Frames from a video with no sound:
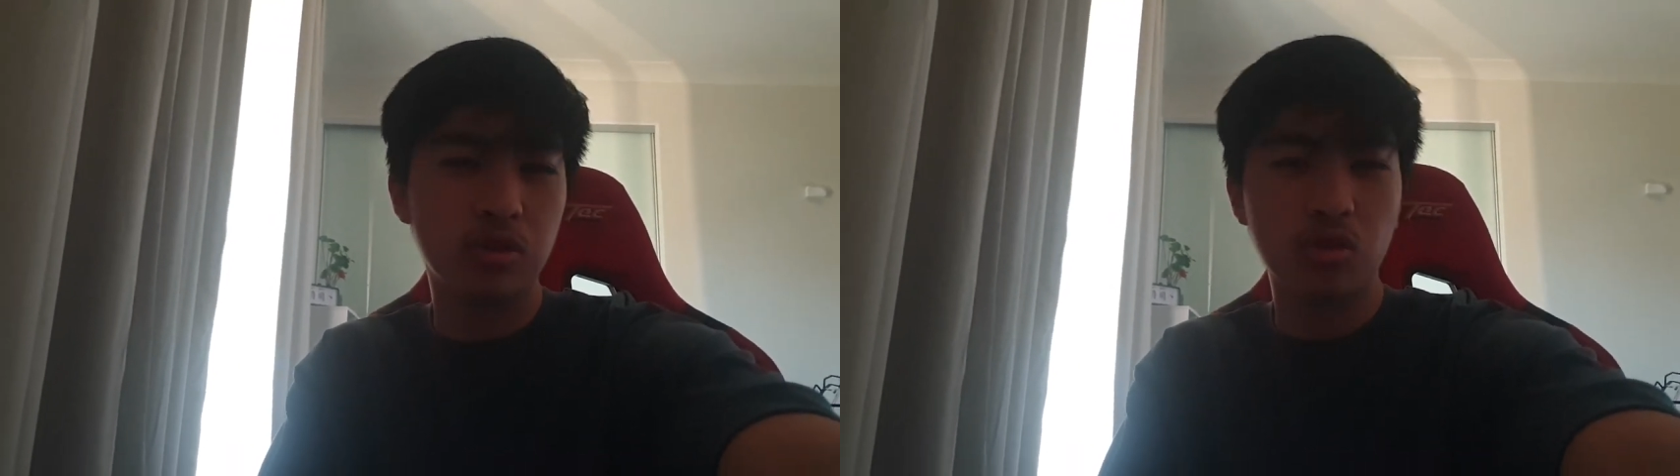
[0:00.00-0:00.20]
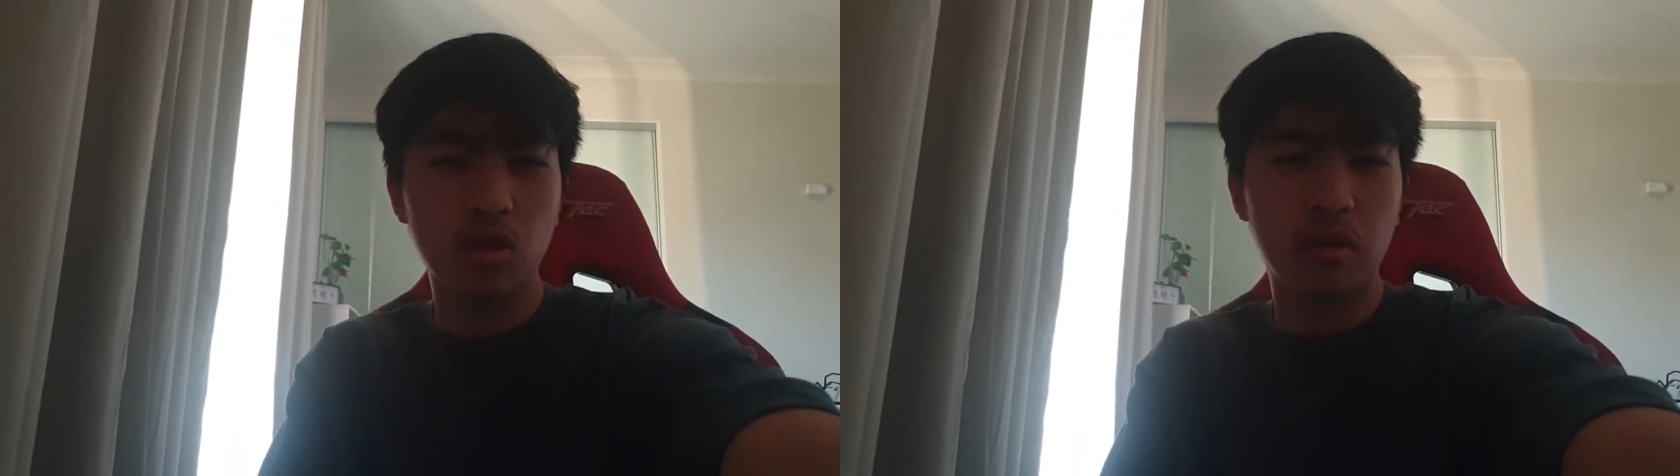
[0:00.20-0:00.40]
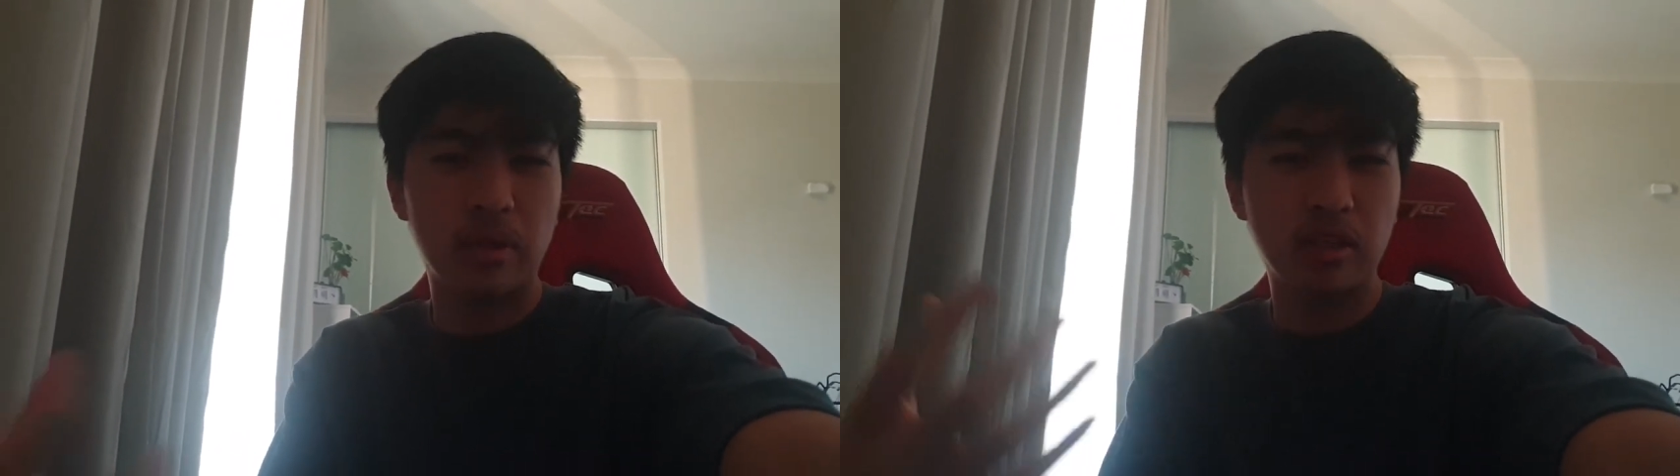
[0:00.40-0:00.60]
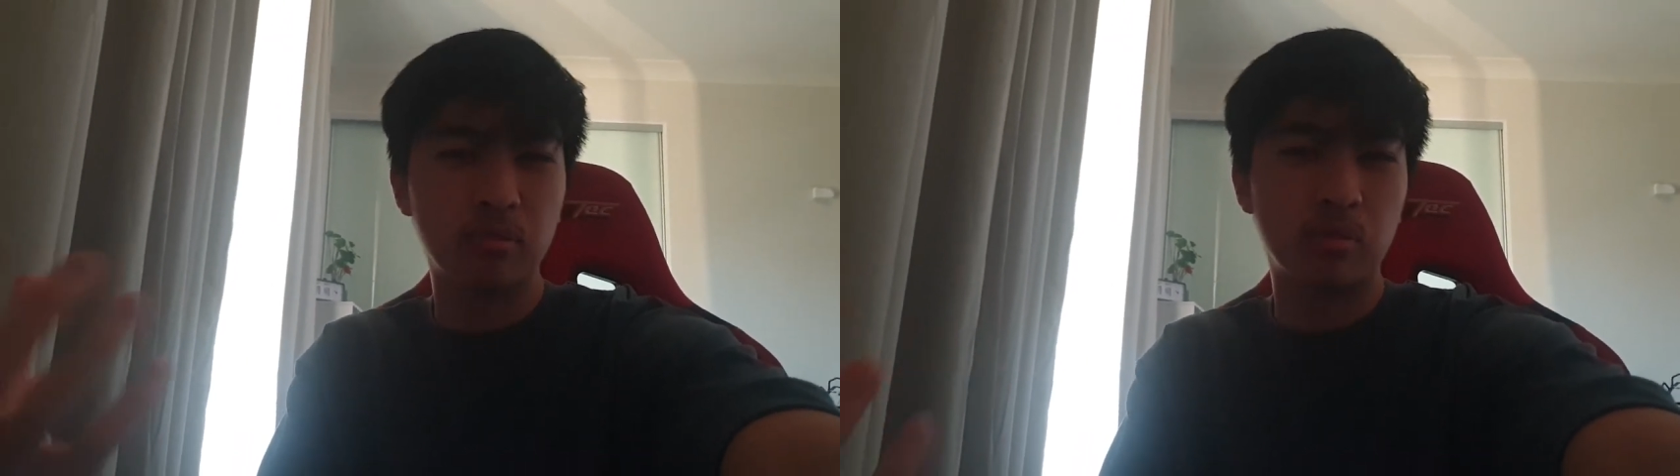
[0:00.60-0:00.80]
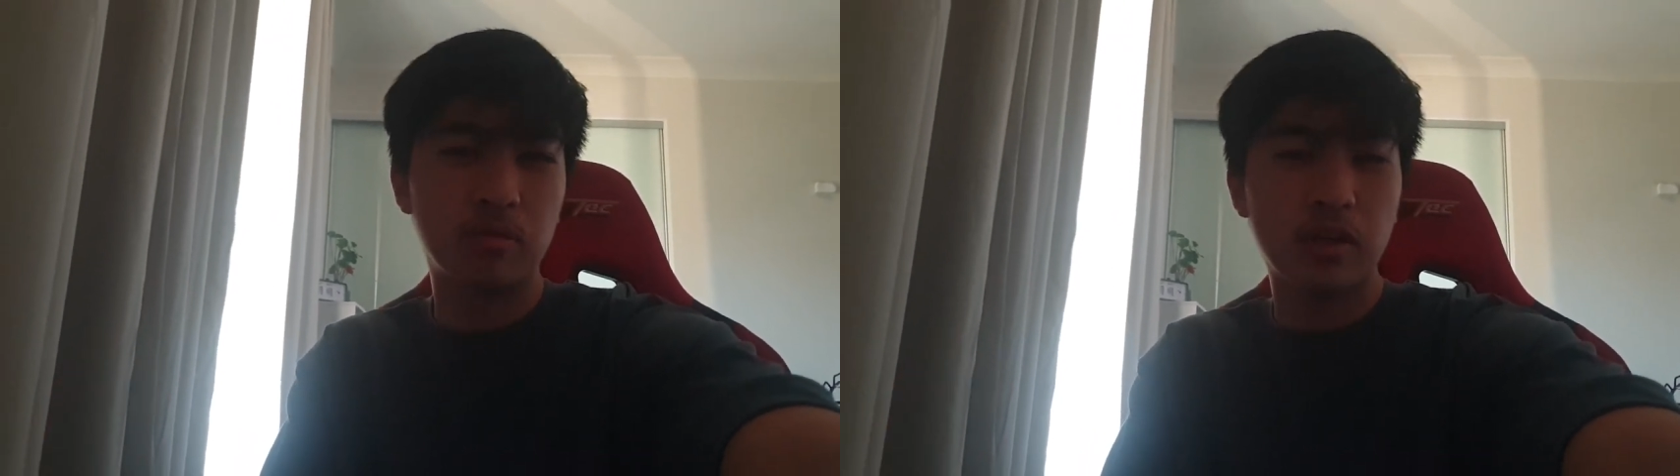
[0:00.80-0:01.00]
and trying to make
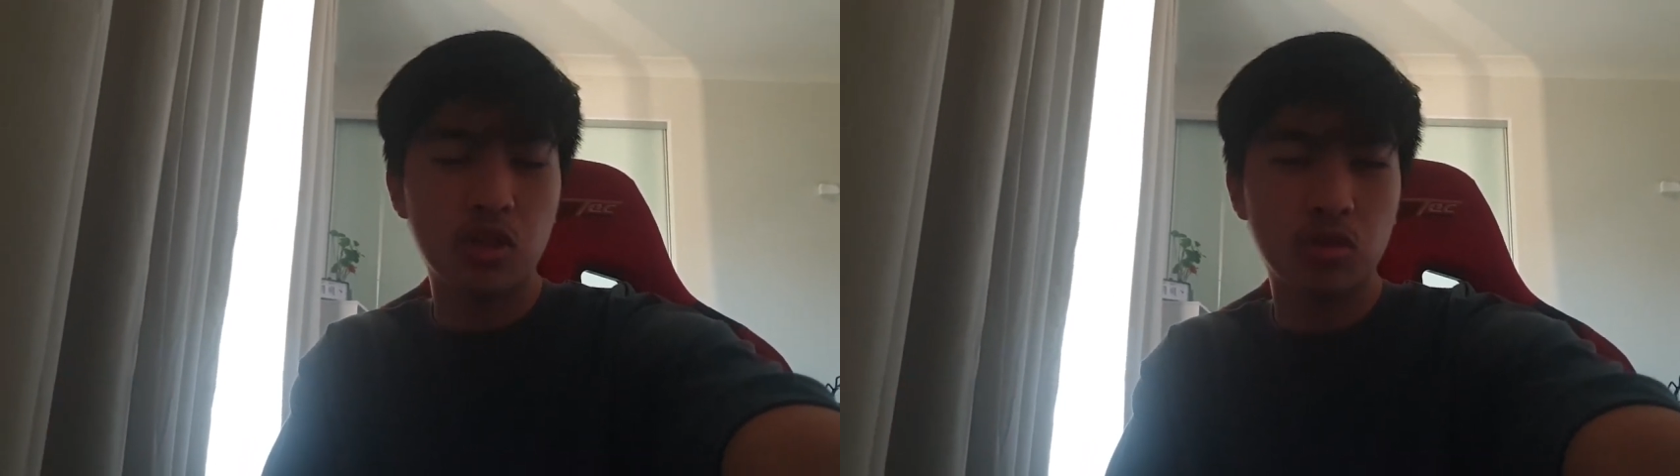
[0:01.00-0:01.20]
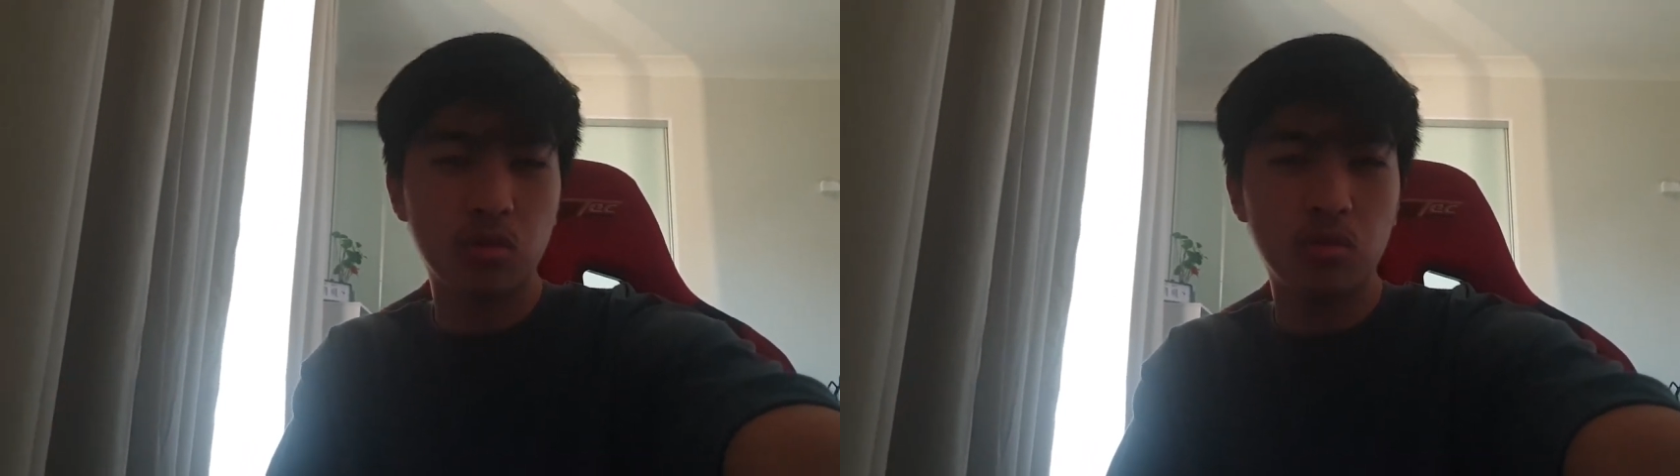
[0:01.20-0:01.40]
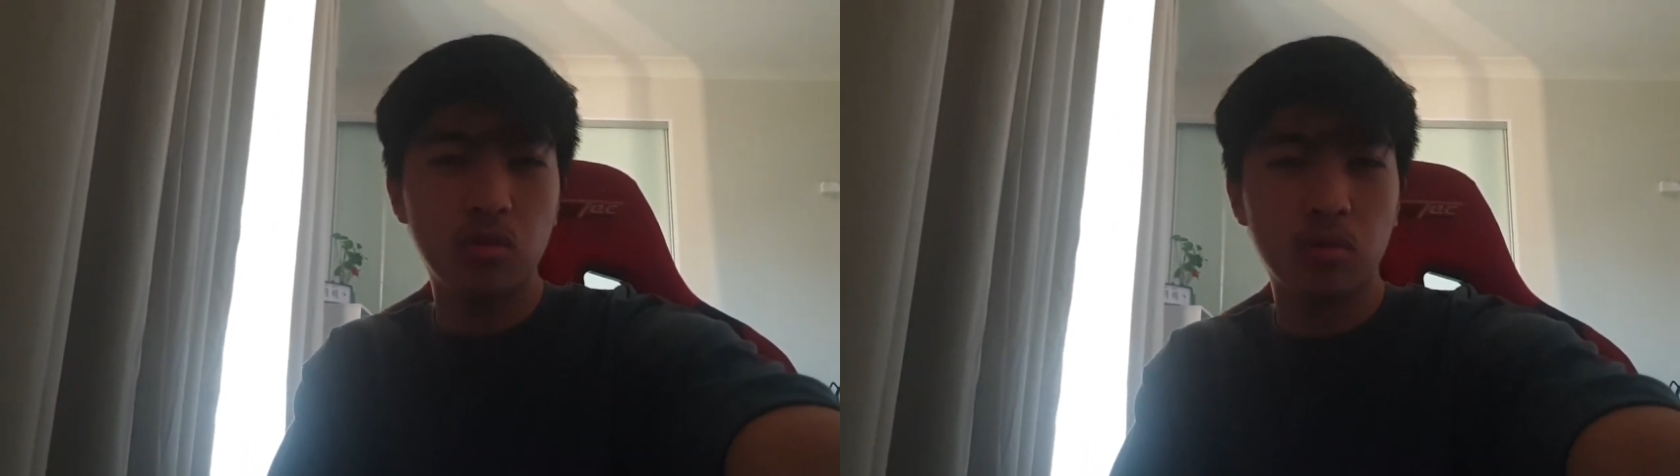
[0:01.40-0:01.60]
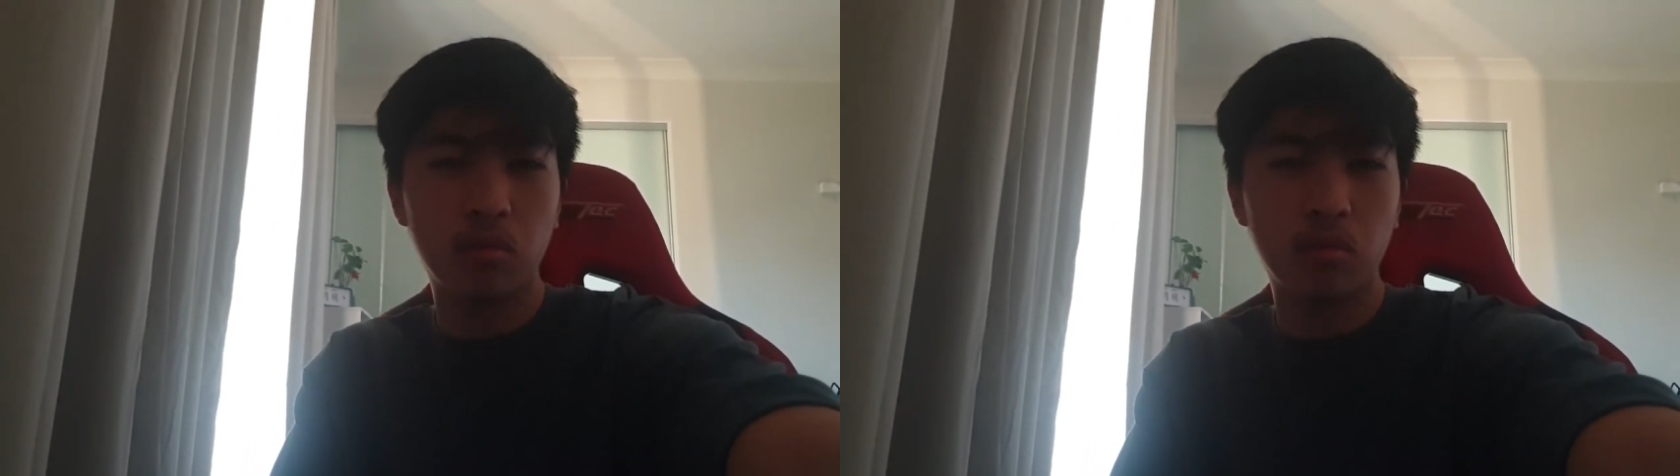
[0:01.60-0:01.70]
them professional,